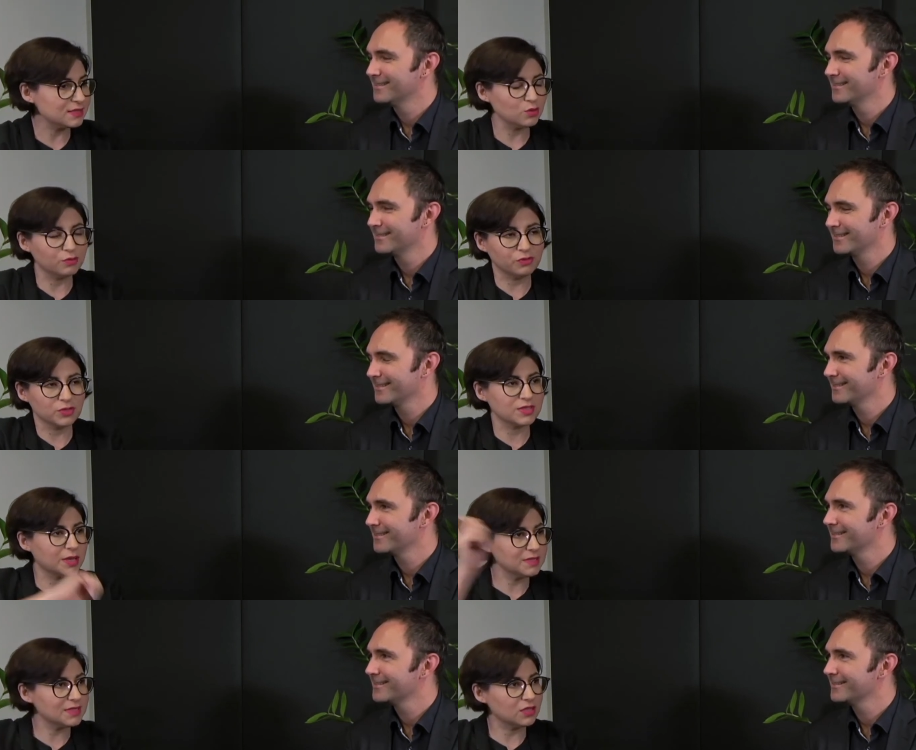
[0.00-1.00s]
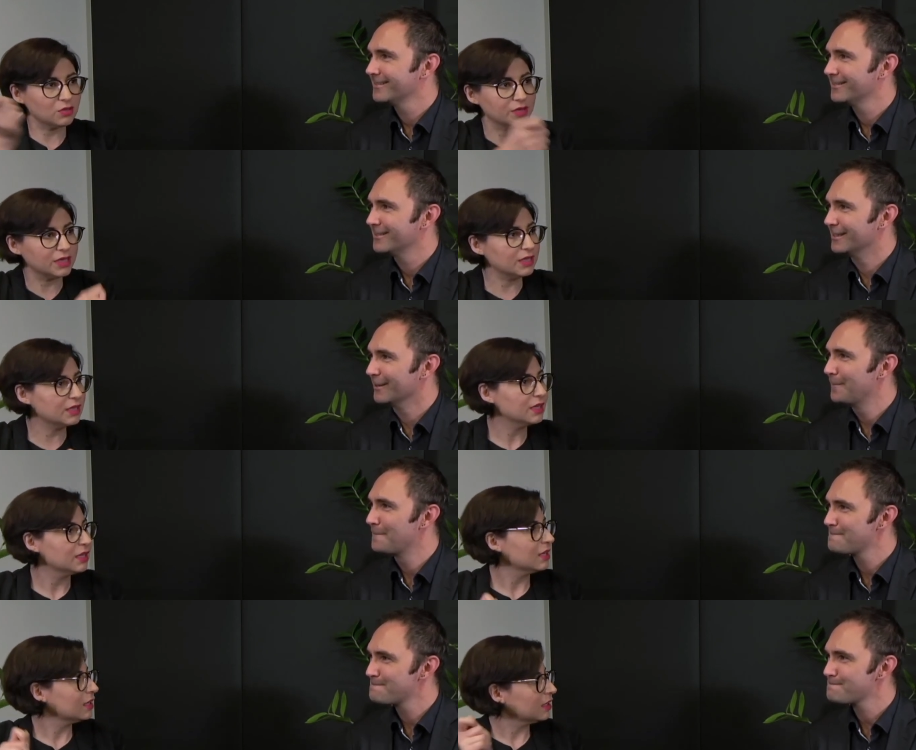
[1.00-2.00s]
Speaker 1: or for cybersecurity
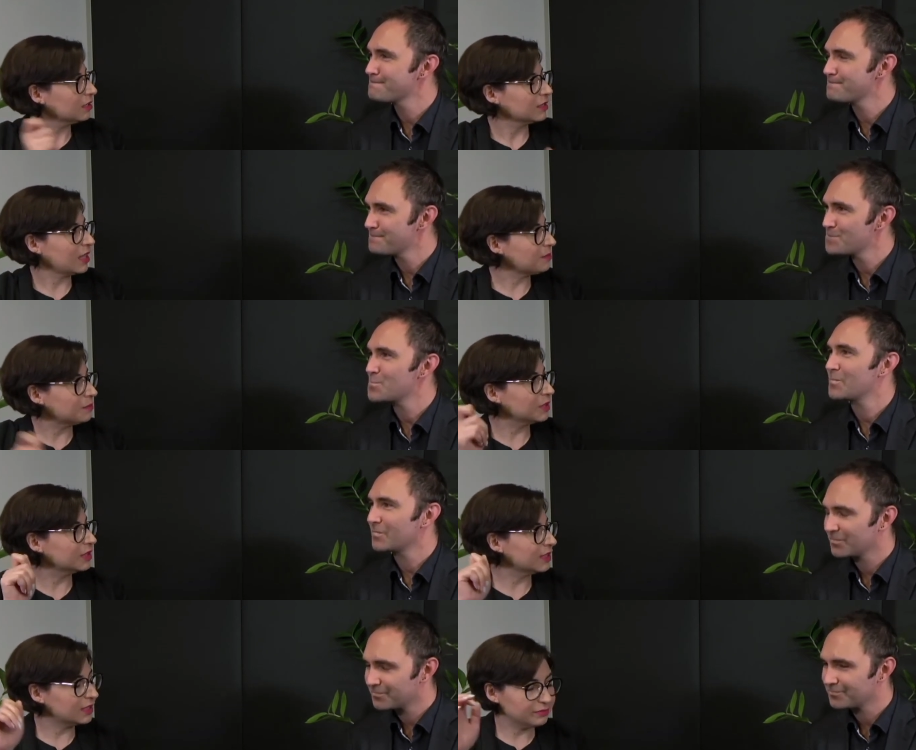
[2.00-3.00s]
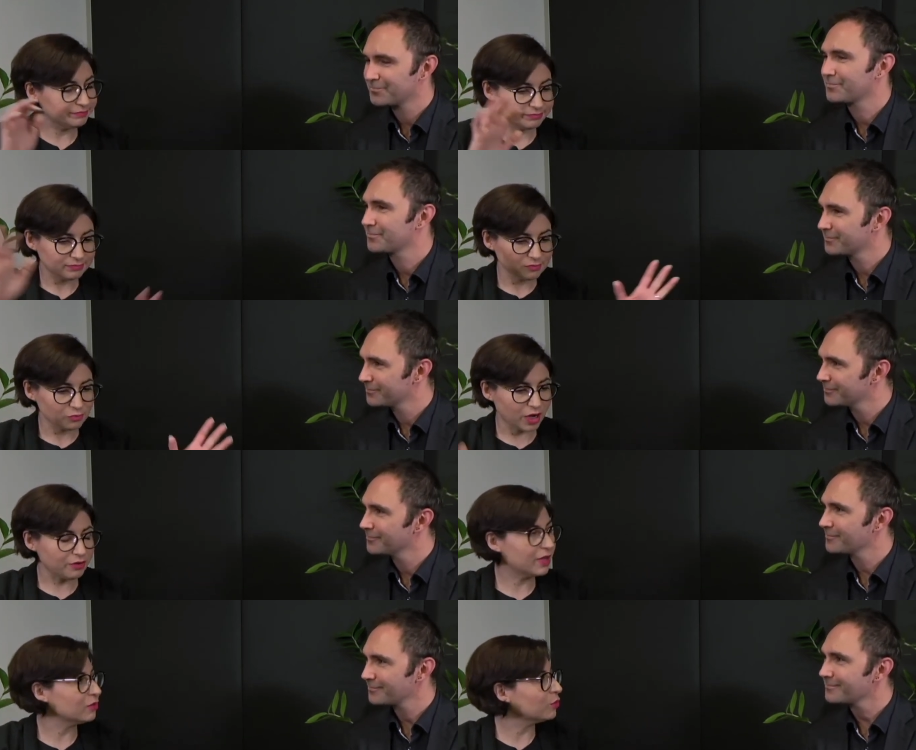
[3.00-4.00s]
capability right
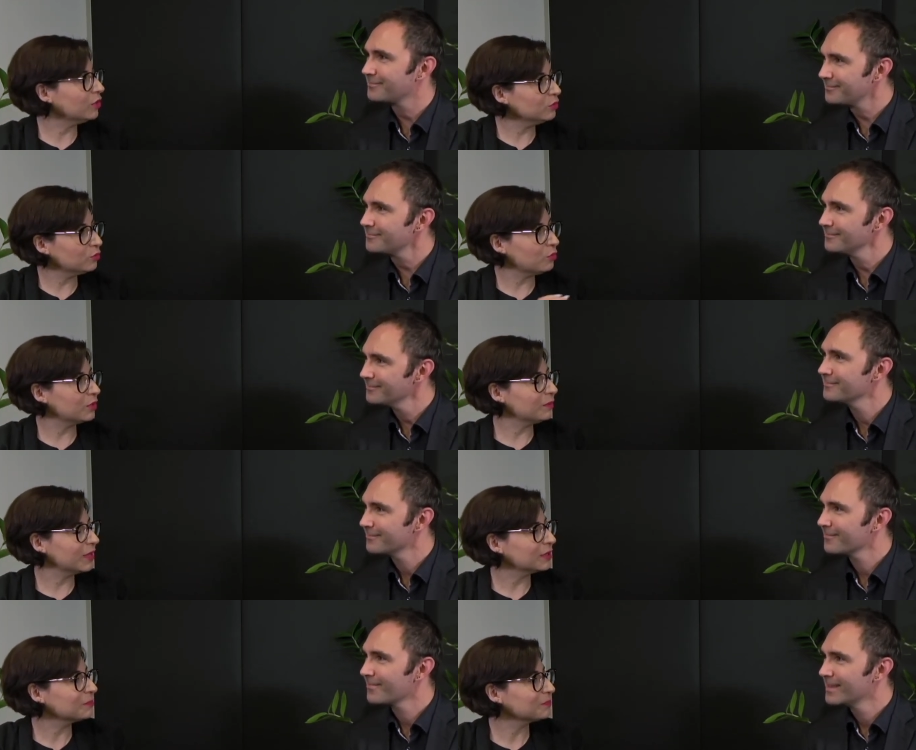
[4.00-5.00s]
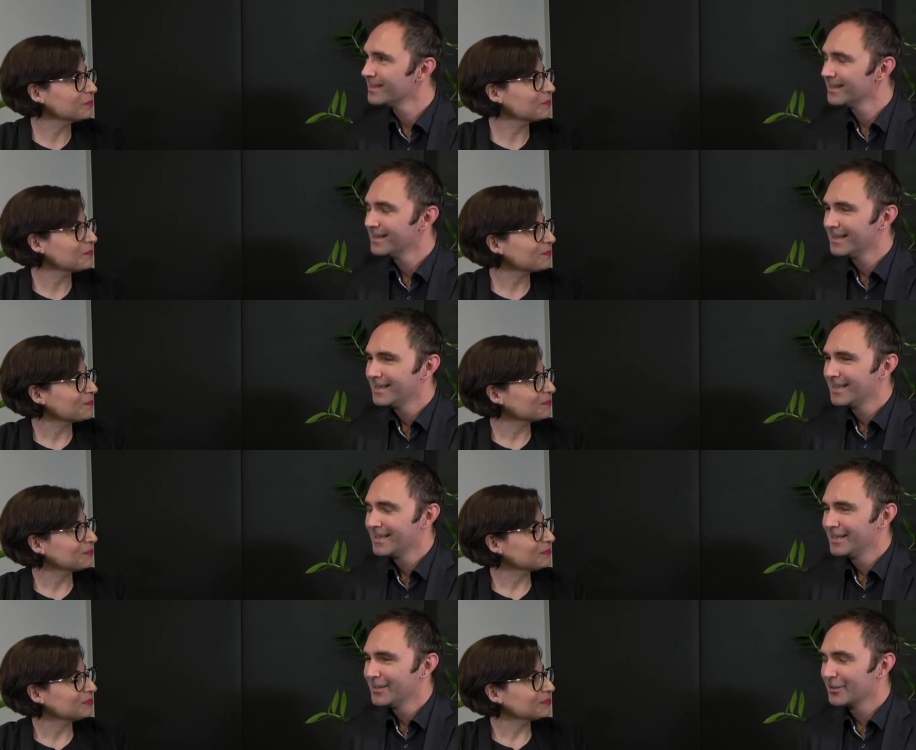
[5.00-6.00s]
around the world, what would it be?
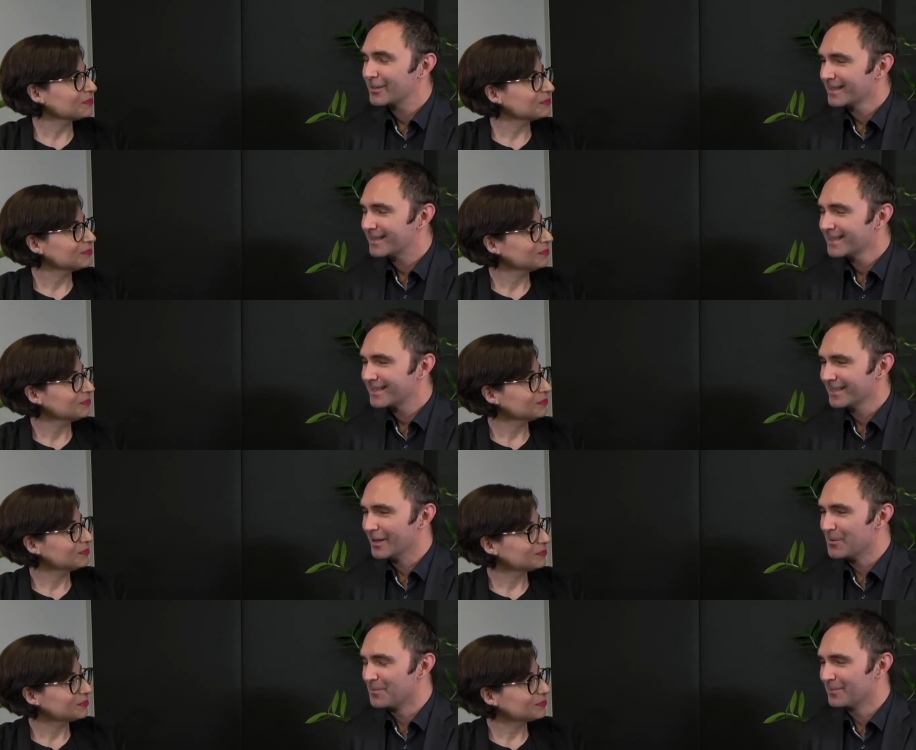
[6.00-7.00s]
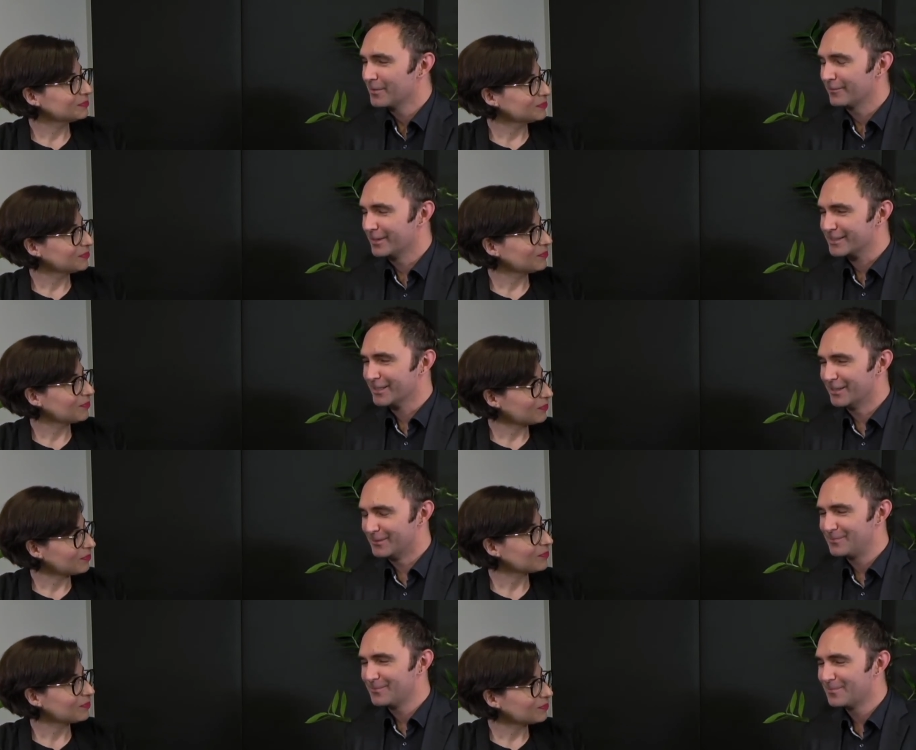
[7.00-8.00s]
Speaker 2: Look, I think um, obviously
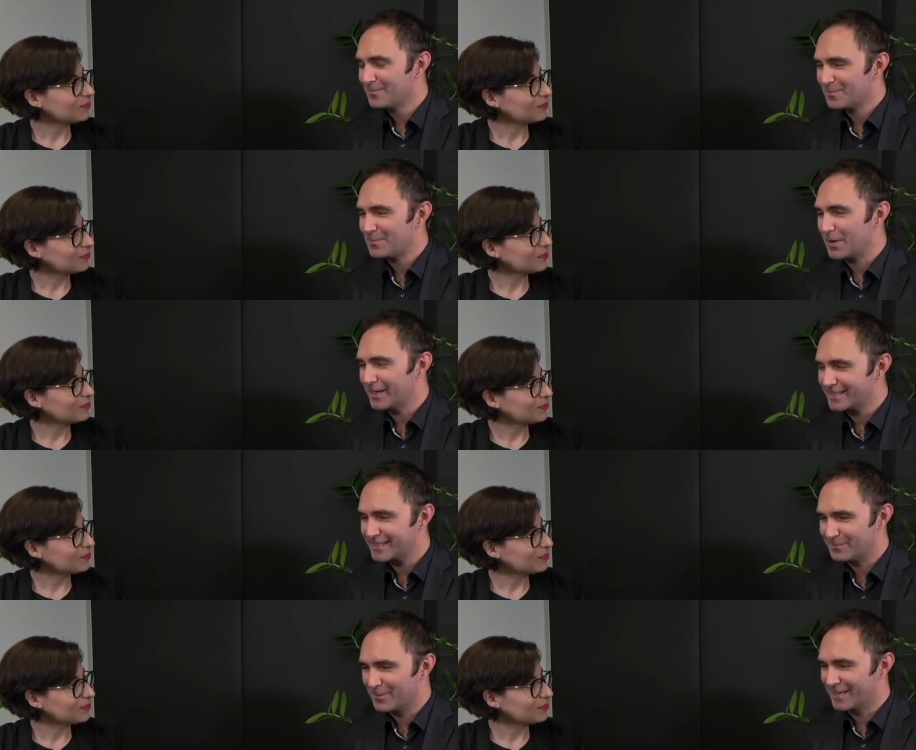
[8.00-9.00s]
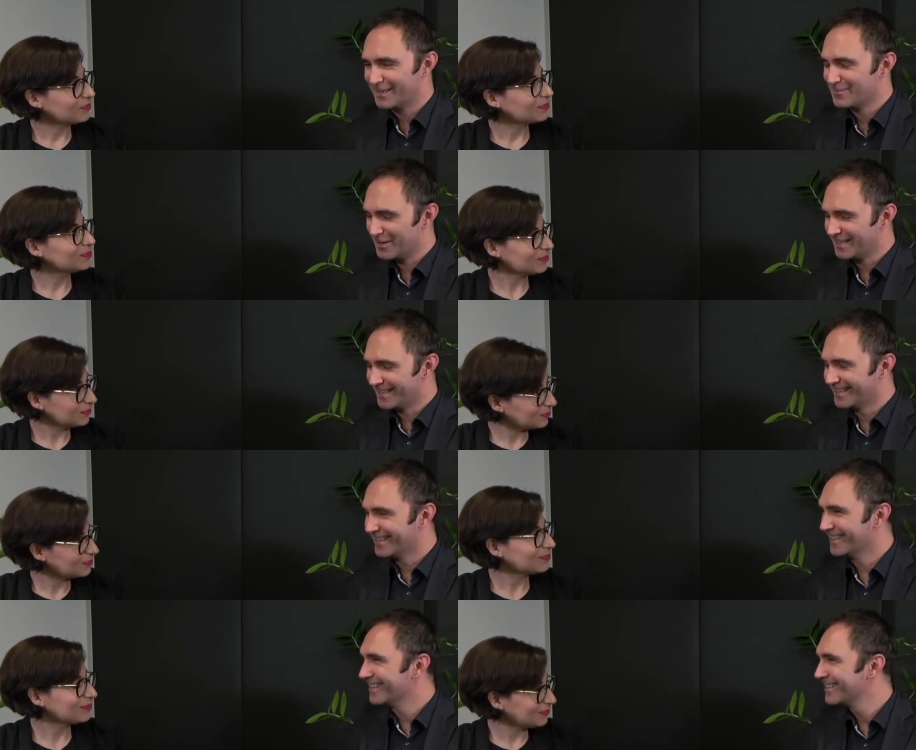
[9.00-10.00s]
biased in my my
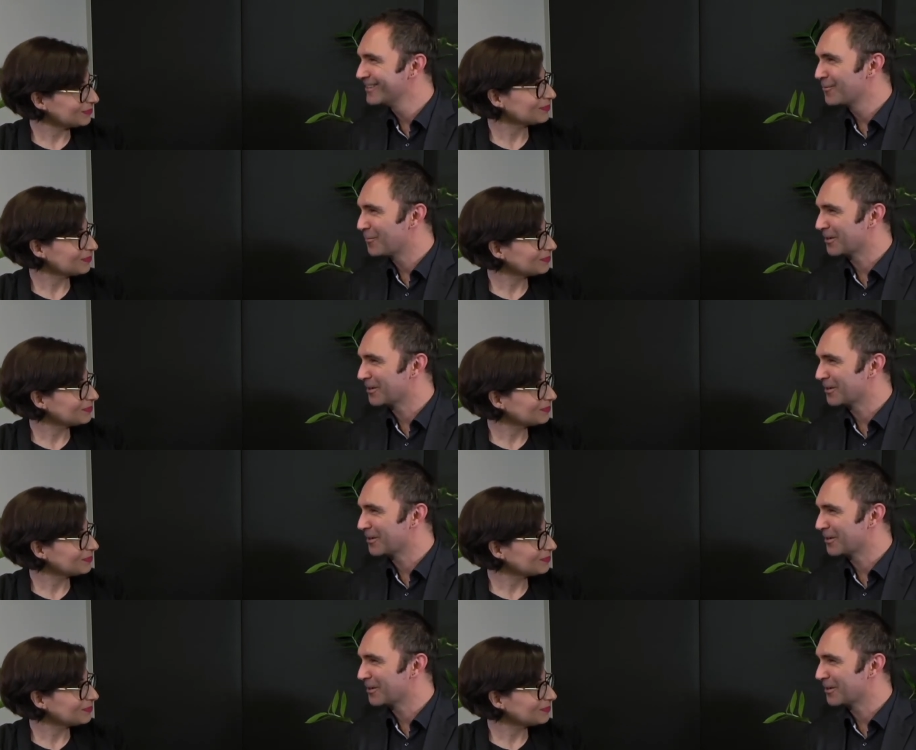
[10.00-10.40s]
uh, what